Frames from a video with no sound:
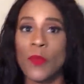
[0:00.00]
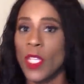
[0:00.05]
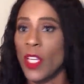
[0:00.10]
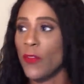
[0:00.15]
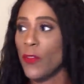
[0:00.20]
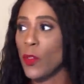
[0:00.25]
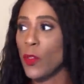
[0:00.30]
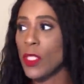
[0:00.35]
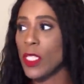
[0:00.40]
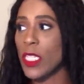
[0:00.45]

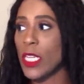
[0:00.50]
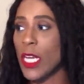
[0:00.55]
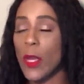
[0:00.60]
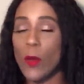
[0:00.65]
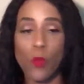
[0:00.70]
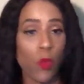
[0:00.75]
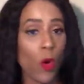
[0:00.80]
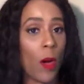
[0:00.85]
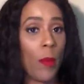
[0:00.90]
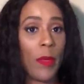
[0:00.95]
If you see a
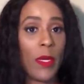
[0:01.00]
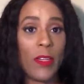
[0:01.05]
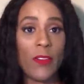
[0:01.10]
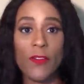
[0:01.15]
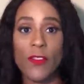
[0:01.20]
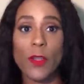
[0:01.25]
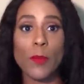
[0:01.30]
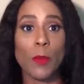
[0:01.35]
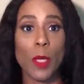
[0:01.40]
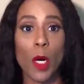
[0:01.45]
woman
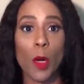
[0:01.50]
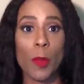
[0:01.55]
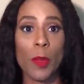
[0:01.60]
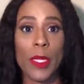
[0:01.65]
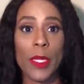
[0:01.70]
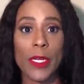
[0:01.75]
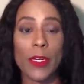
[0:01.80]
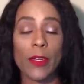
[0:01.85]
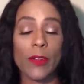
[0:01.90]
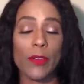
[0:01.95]
football
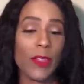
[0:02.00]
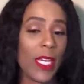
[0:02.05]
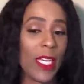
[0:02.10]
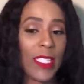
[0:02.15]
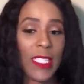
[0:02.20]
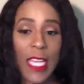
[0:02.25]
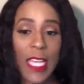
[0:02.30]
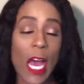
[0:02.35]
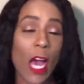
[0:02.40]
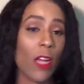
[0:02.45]
player,
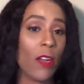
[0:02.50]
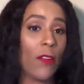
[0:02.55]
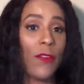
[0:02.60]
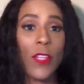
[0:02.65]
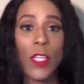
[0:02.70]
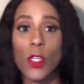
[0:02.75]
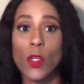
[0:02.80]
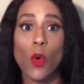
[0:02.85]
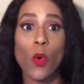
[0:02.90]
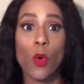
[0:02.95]
that's out of
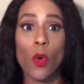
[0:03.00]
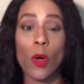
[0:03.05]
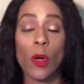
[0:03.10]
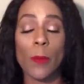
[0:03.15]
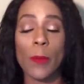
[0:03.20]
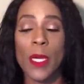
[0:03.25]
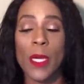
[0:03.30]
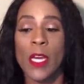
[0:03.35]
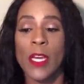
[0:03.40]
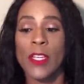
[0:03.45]
the norm.